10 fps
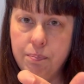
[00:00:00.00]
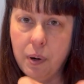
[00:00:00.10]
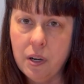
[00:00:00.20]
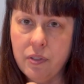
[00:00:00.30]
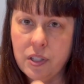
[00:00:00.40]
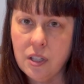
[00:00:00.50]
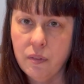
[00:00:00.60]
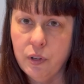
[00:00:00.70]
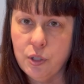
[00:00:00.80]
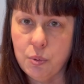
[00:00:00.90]
part of the
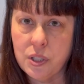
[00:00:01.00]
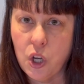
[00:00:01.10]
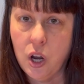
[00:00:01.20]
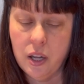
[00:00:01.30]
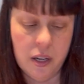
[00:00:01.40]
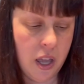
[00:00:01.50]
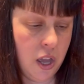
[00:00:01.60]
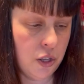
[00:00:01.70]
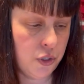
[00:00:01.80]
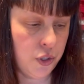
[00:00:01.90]
selvage was gone,
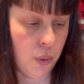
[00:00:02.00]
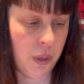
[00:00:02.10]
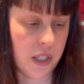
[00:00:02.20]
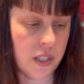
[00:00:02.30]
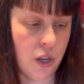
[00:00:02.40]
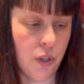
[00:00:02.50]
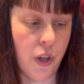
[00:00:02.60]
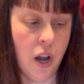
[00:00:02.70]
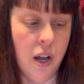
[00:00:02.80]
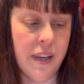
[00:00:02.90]
so it is
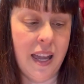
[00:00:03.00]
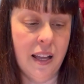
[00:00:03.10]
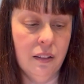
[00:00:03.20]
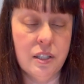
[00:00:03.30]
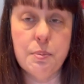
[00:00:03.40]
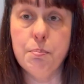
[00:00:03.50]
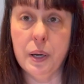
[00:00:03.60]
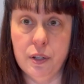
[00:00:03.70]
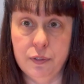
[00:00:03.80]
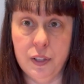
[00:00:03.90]
called Aunt Ella's
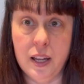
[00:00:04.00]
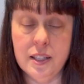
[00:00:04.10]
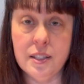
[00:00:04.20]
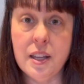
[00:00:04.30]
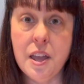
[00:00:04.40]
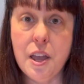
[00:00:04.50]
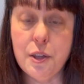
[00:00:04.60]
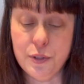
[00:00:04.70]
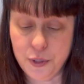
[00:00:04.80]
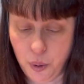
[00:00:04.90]
Butterflies.
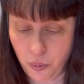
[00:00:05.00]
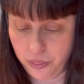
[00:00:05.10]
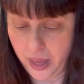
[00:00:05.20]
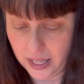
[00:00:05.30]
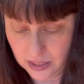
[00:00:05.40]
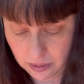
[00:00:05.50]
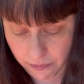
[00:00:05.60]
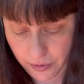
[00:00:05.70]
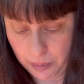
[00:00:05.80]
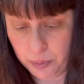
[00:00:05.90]
So that's
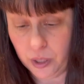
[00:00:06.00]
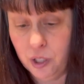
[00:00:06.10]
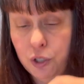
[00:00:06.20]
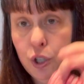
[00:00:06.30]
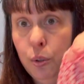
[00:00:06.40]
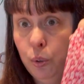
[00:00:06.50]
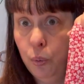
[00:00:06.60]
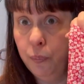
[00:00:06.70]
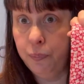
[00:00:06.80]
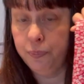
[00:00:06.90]
fabric 2.